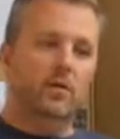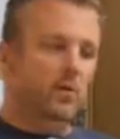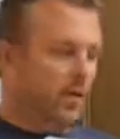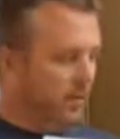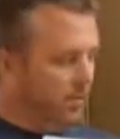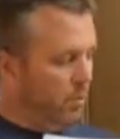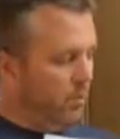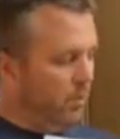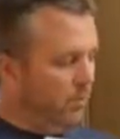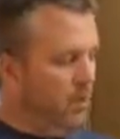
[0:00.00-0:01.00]
you take the
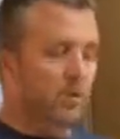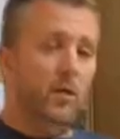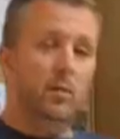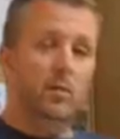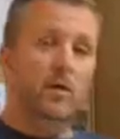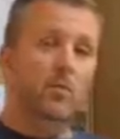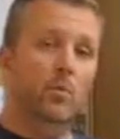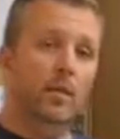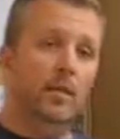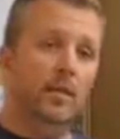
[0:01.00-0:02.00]
winners, you tell the
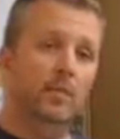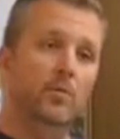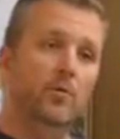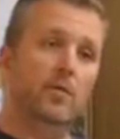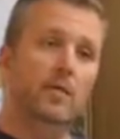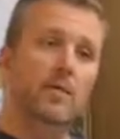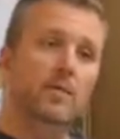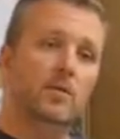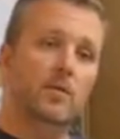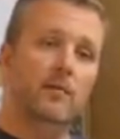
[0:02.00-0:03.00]
winning team you're the team
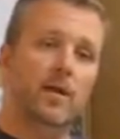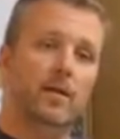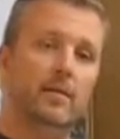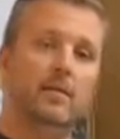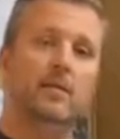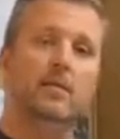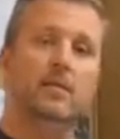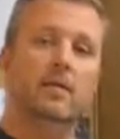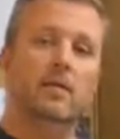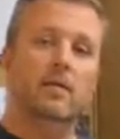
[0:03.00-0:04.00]
that's going to advance.
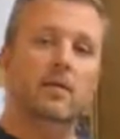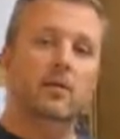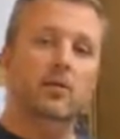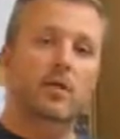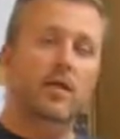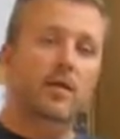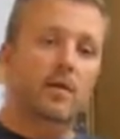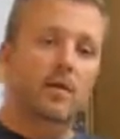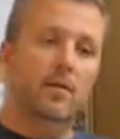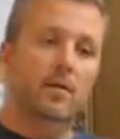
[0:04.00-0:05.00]
You take
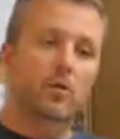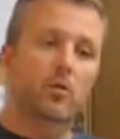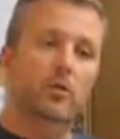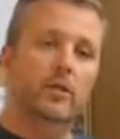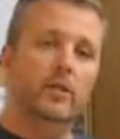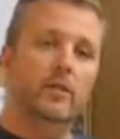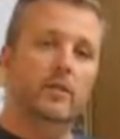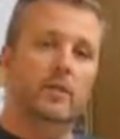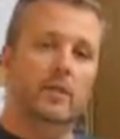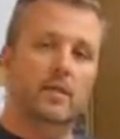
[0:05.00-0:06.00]
the pool
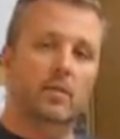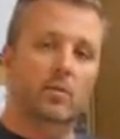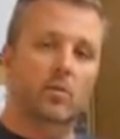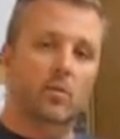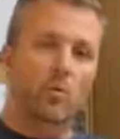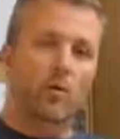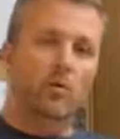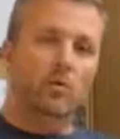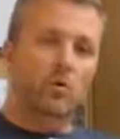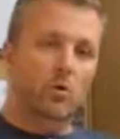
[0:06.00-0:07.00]
sheets and with the
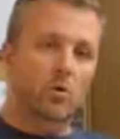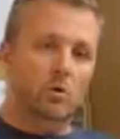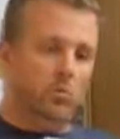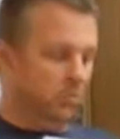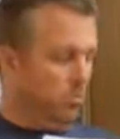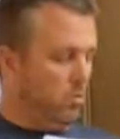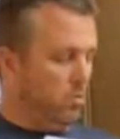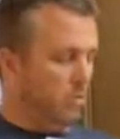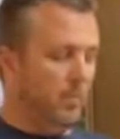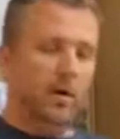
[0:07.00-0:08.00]
winners circle
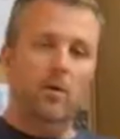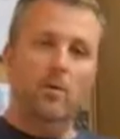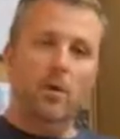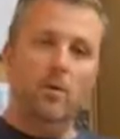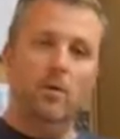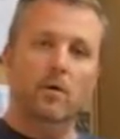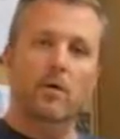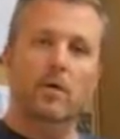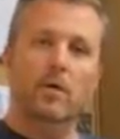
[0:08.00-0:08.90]
or somehow numbered